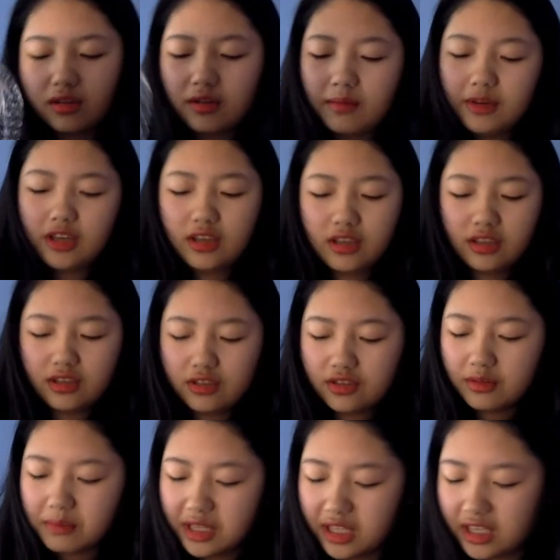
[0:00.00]
Come on,
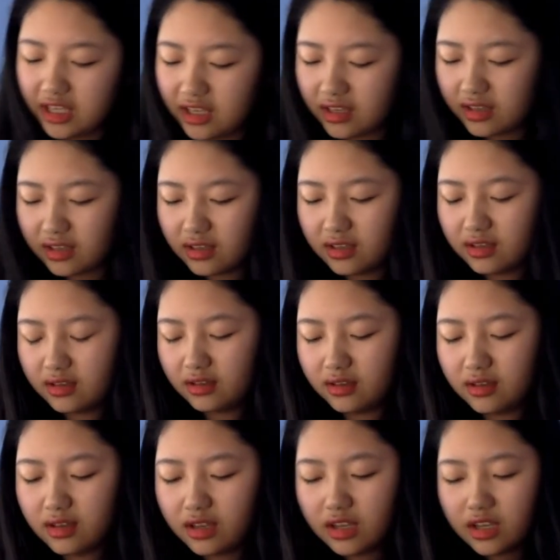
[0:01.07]
so many.
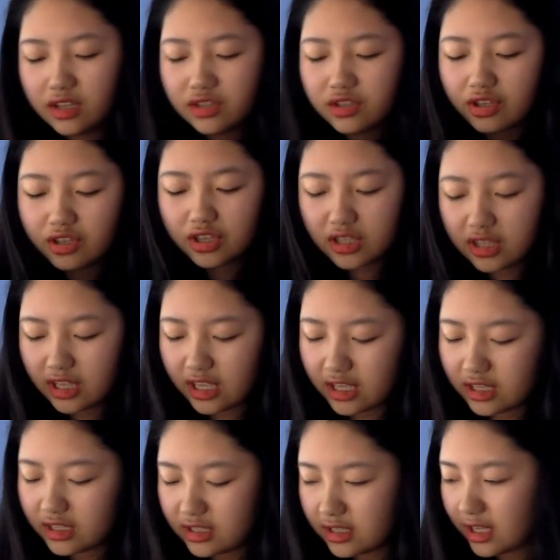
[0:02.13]
So good thing
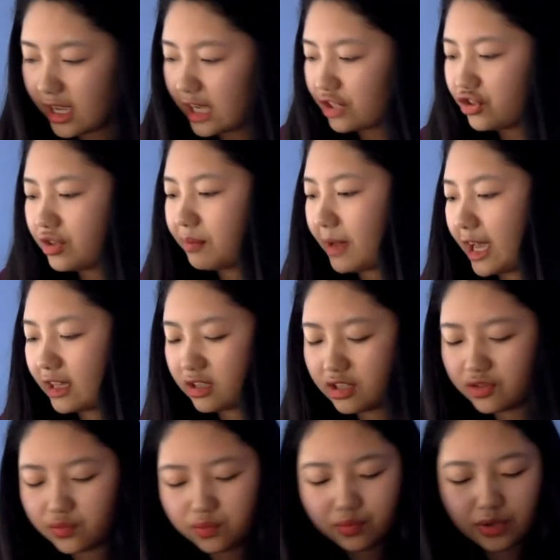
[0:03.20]
is they actually pack
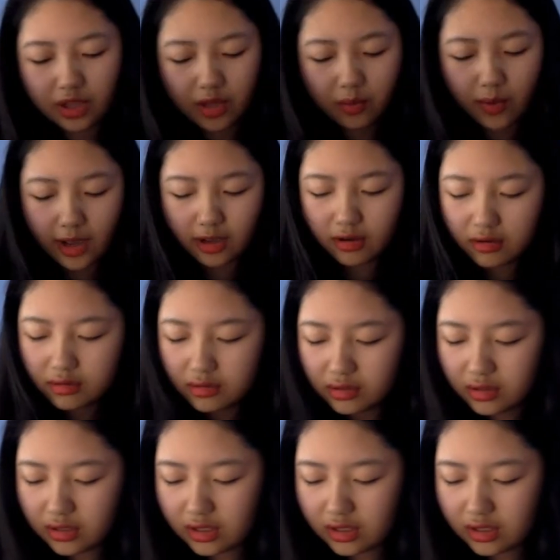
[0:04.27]
this really well.